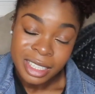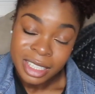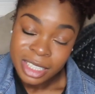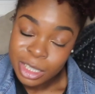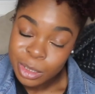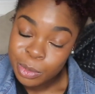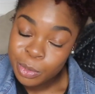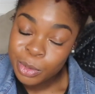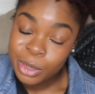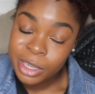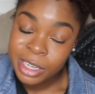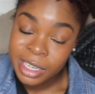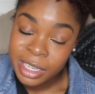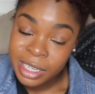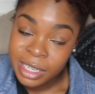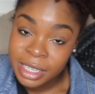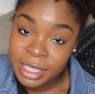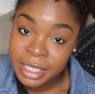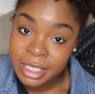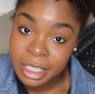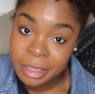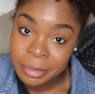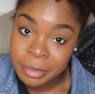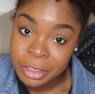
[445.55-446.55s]
It's pretty
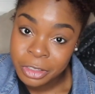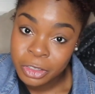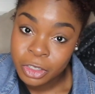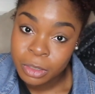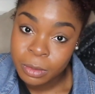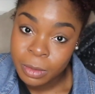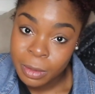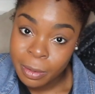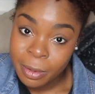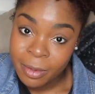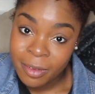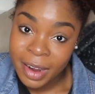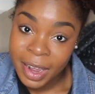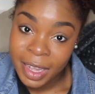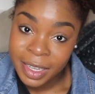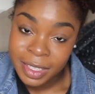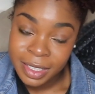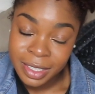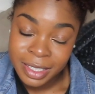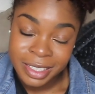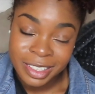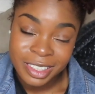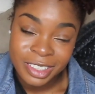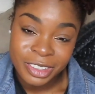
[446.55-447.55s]
good to be normal
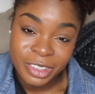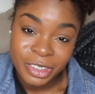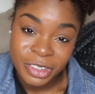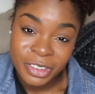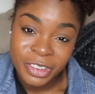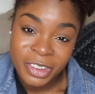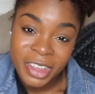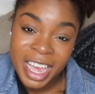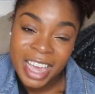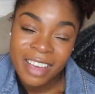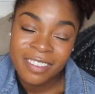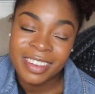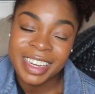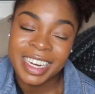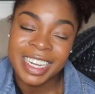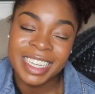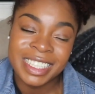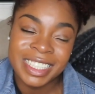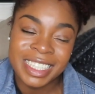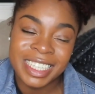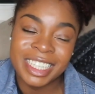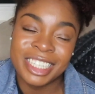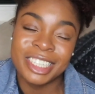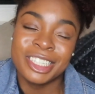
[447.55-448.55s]
porosity. You know, you have
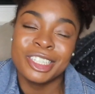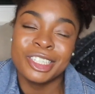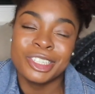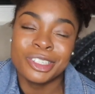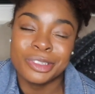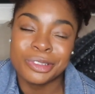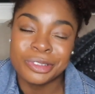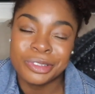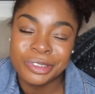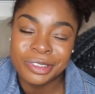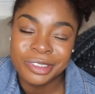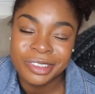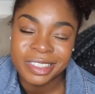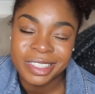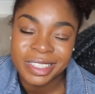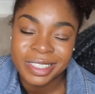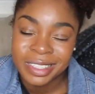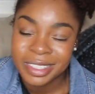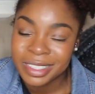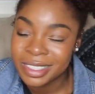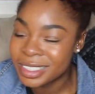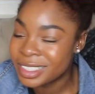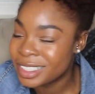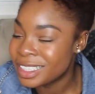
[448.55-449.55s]
less issues
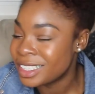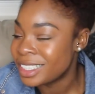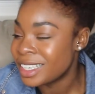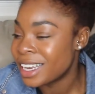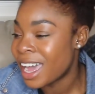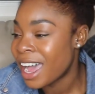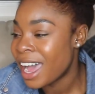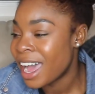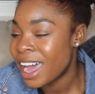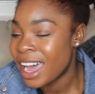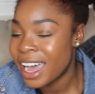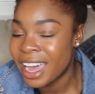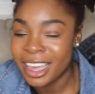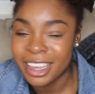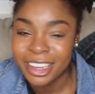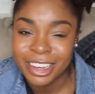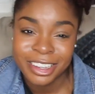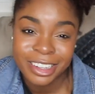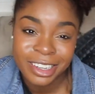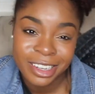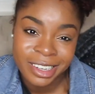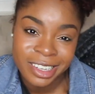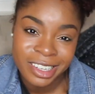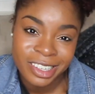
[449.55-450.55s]
than the high
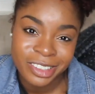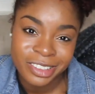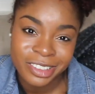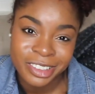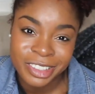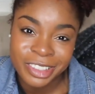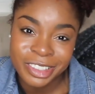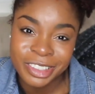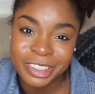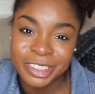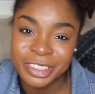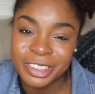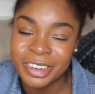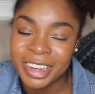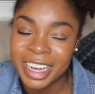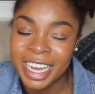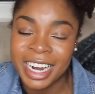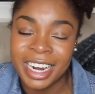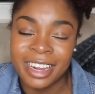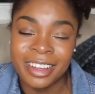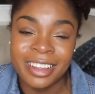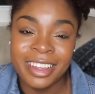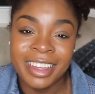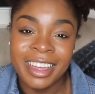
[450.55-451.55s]
or the low. You know, you don't
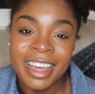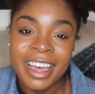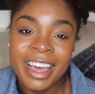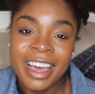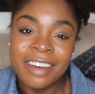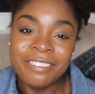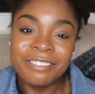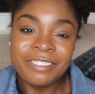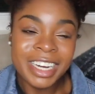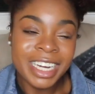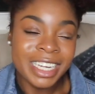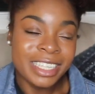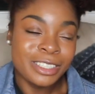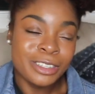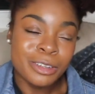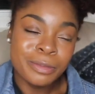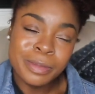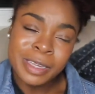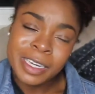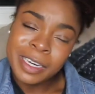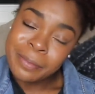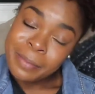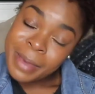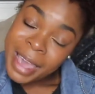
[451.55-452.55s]
gotta fight too many